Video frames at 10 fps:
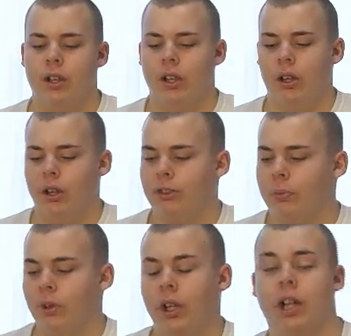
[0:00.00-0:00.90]
It's
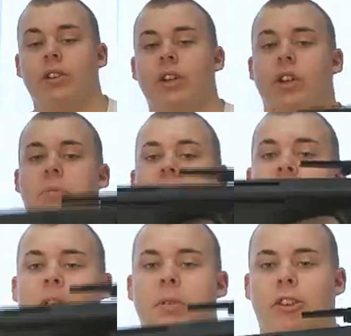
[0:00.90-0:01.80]
more likely going to be an
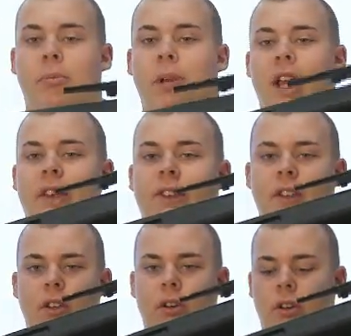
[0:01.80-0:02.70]
ABS
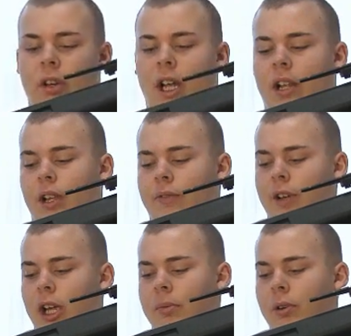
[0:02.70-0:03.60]
plastic or a nylon
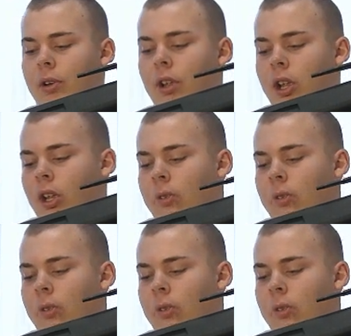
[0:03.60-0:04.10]
fiber,